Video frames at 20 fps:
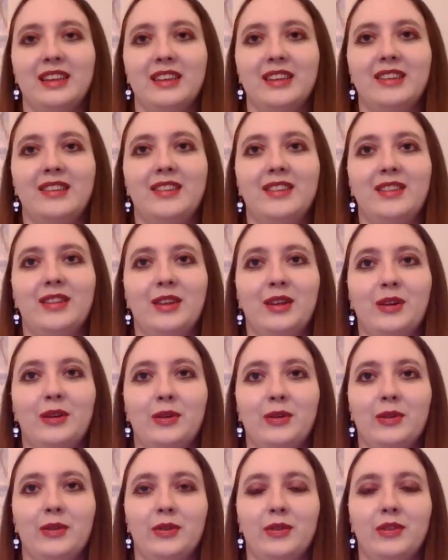
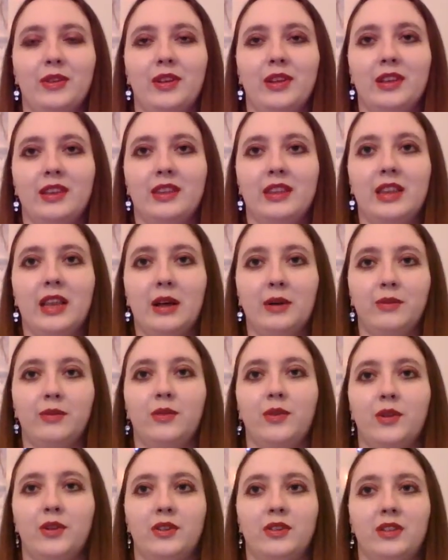So, now, of
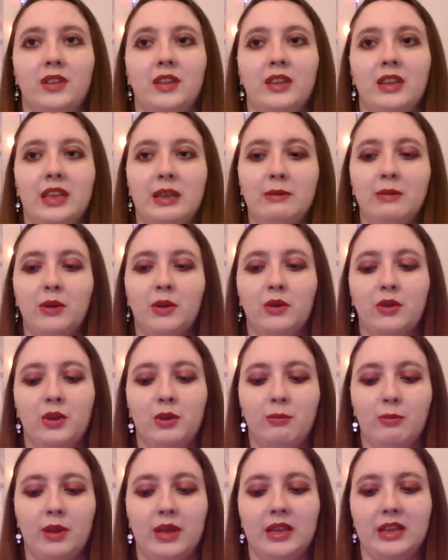course, even though you
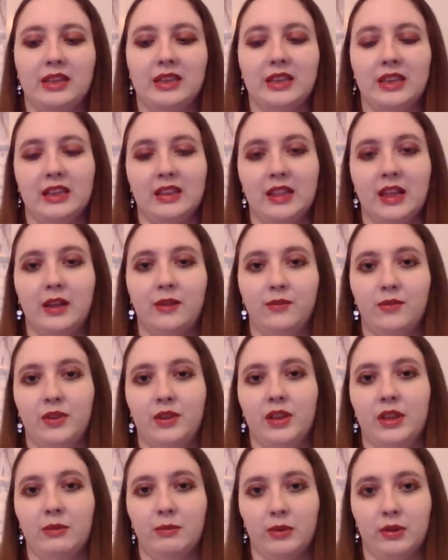may get that
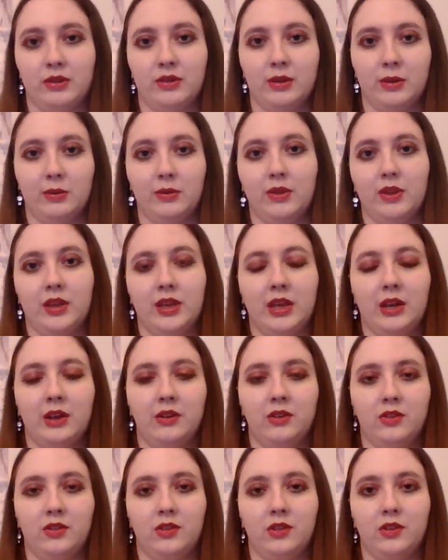feeling with some of the
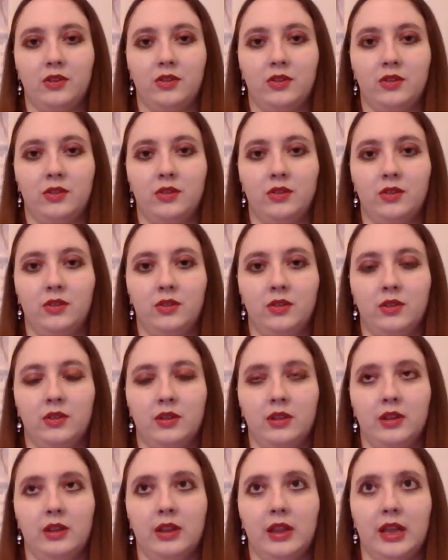characters,
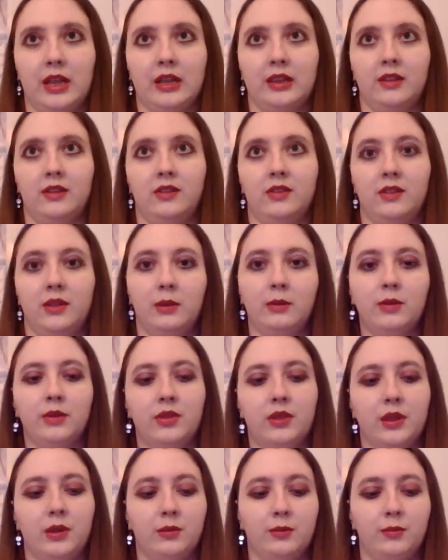like some of
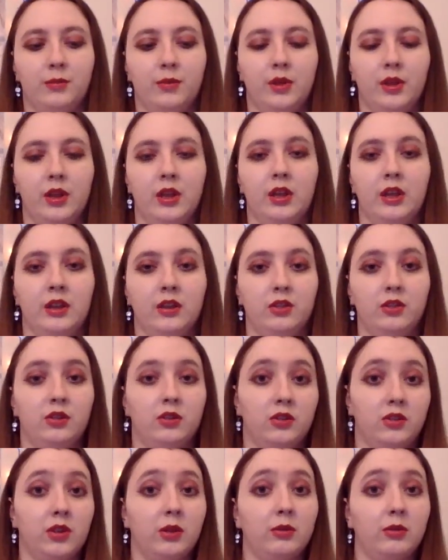them, there
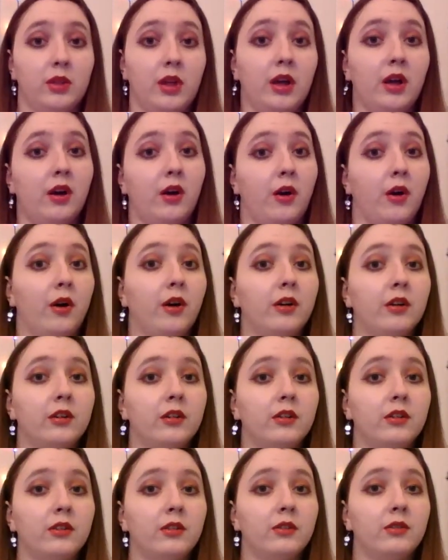are some that
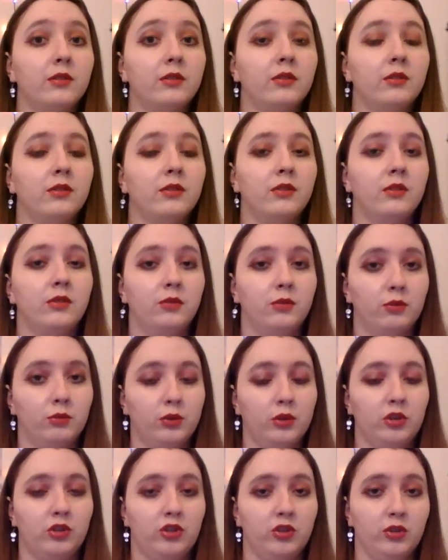are,
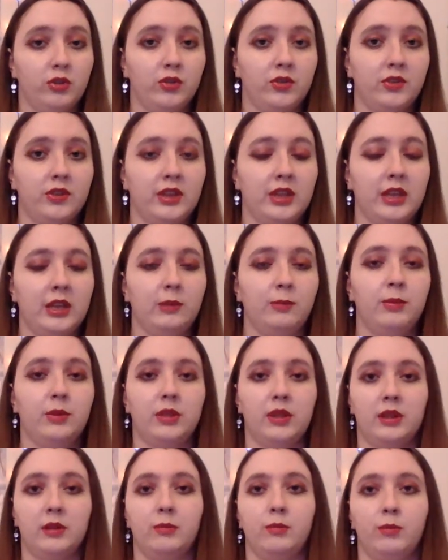which you'll see, but
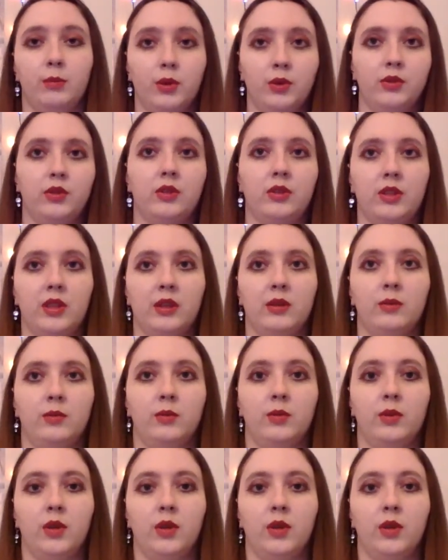then most of them